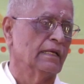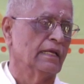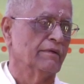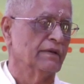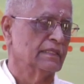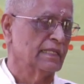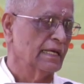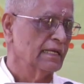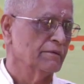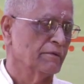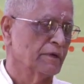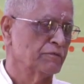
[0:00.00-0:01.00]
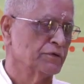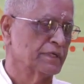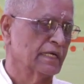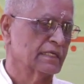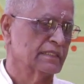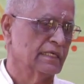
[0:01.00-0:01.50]
Even there, if you
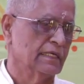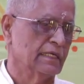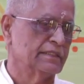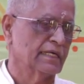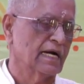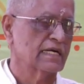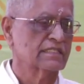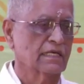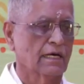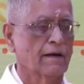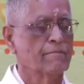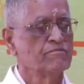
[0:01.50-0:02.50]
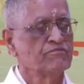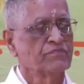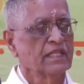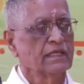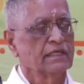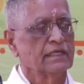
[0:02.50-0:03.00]
take the
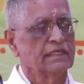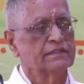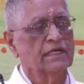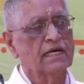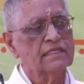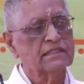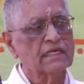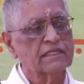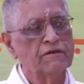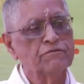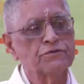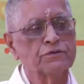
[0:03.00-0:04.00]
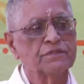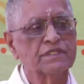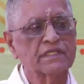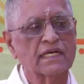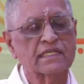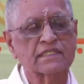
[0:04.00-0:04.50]
Itihasa gives you this
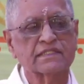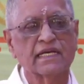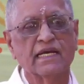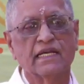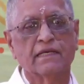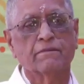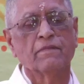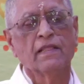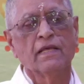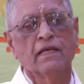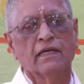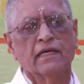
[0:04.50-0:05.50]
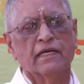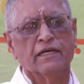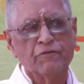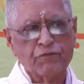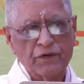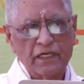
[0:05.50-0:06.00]
understanding.
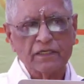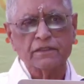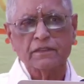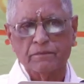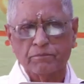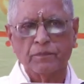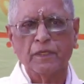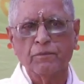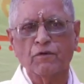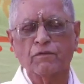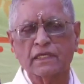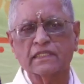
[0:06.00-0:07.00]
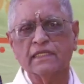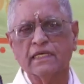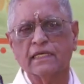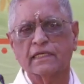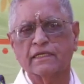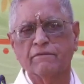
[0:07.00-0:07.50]
Different people were
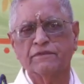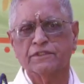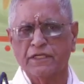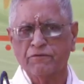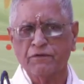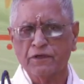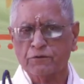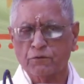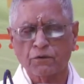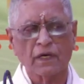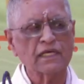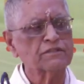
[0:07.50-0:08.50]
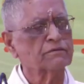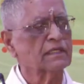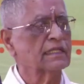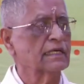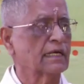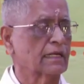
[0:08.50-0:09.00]
there, with different gunas were
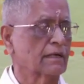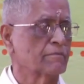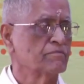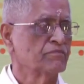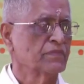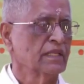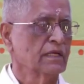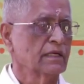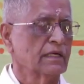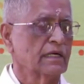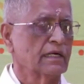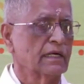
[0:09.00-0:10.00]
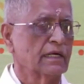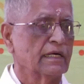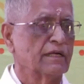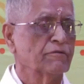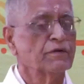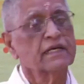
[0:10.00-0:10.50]
there,
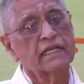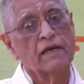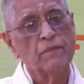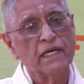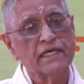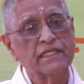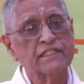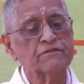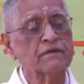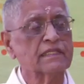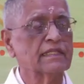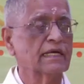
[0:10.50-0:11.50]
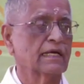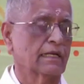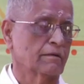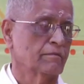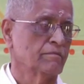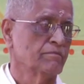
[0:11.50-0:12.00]
different abilities were there,